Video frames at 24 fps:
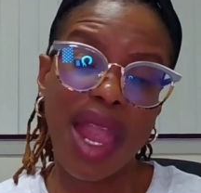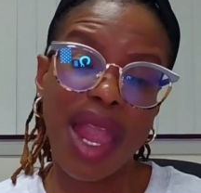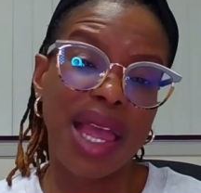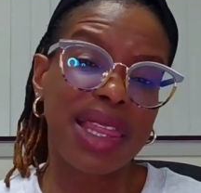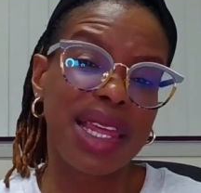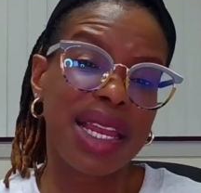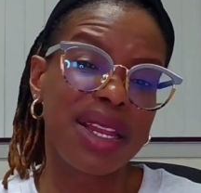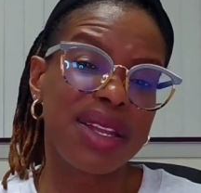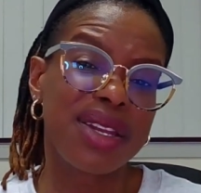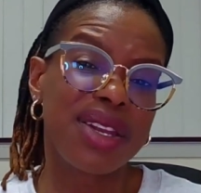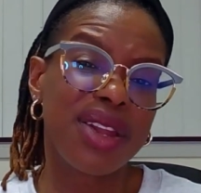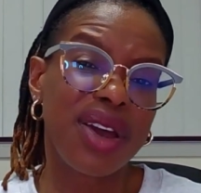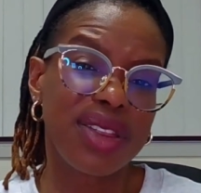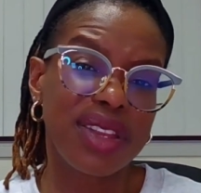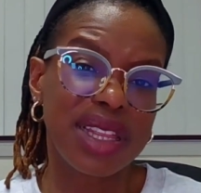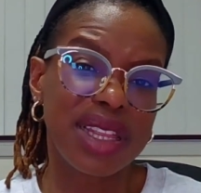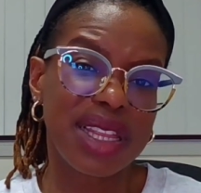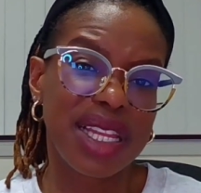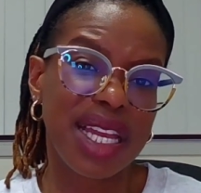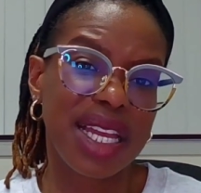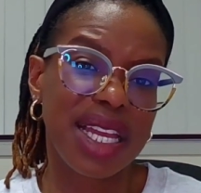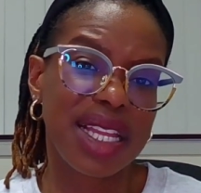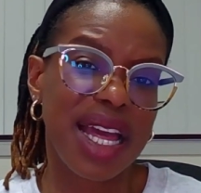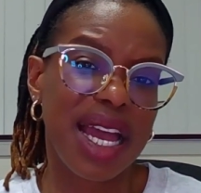And then another
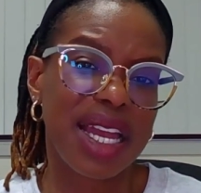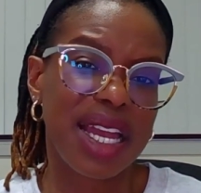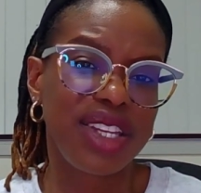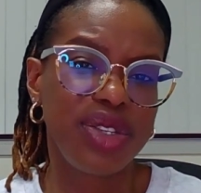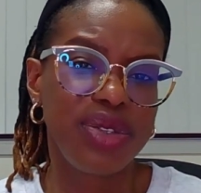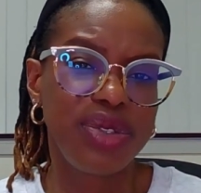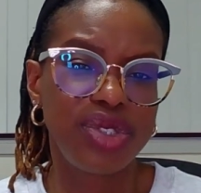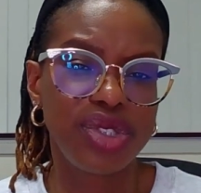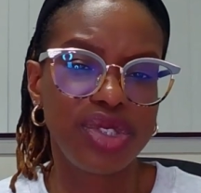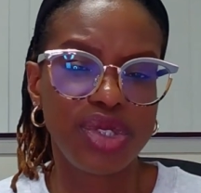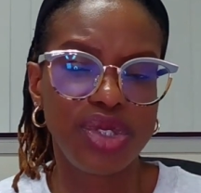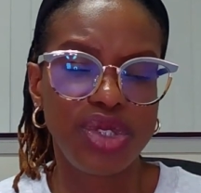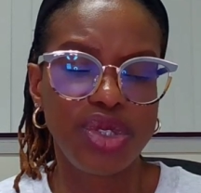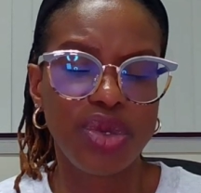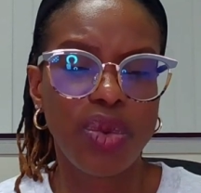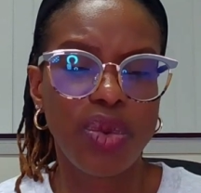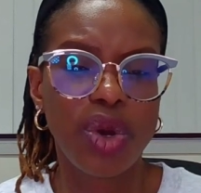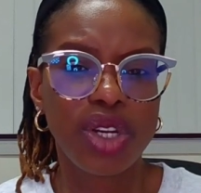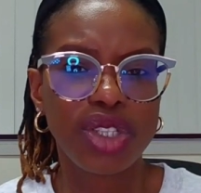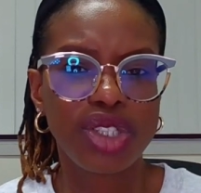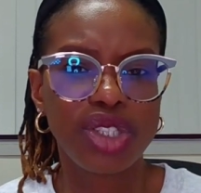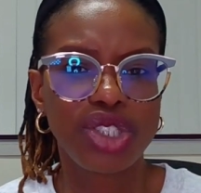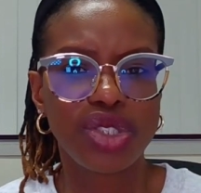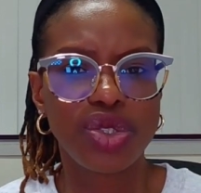thing that you
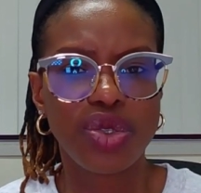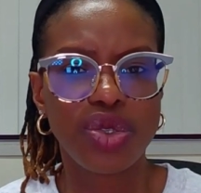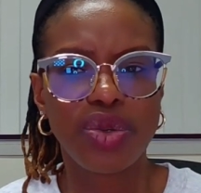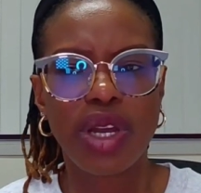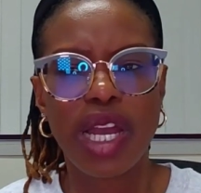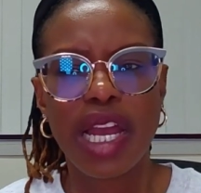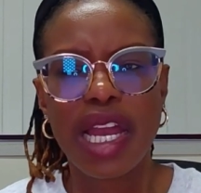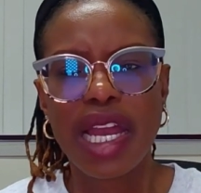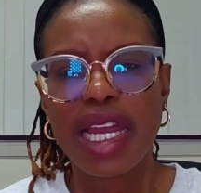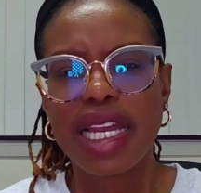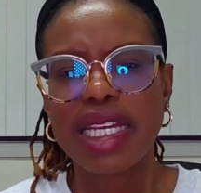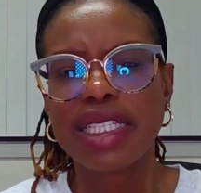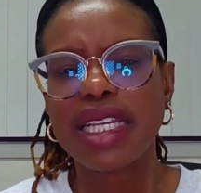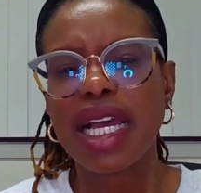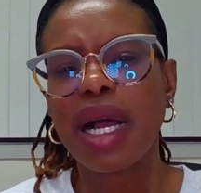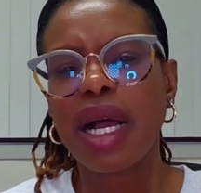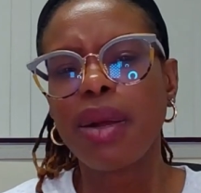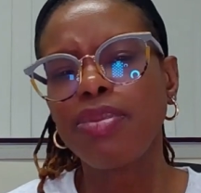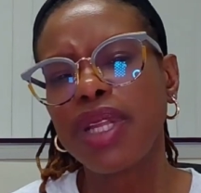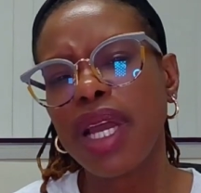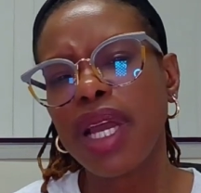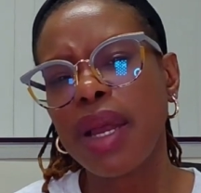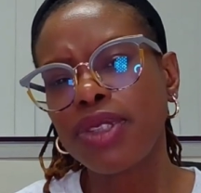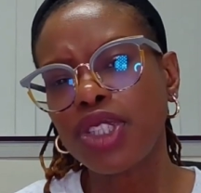want to do is
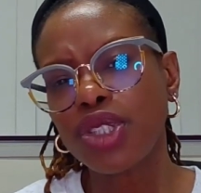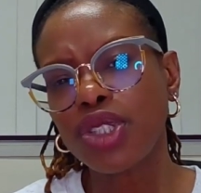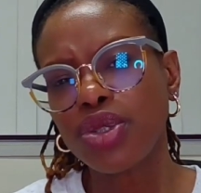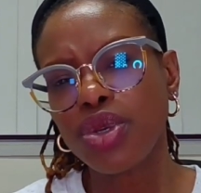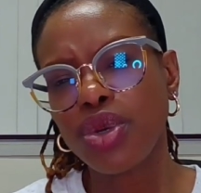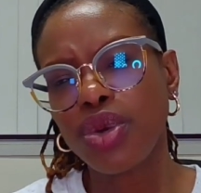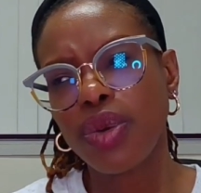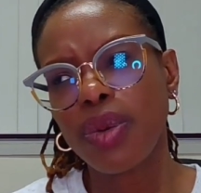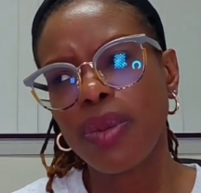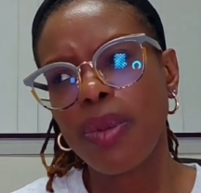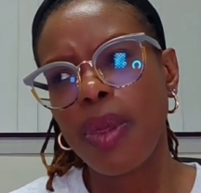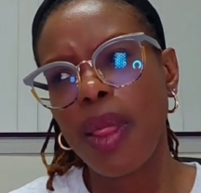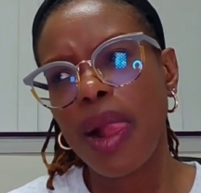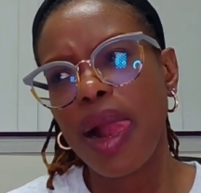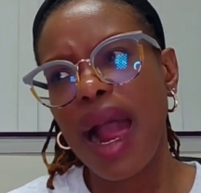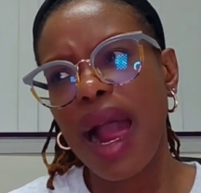help them to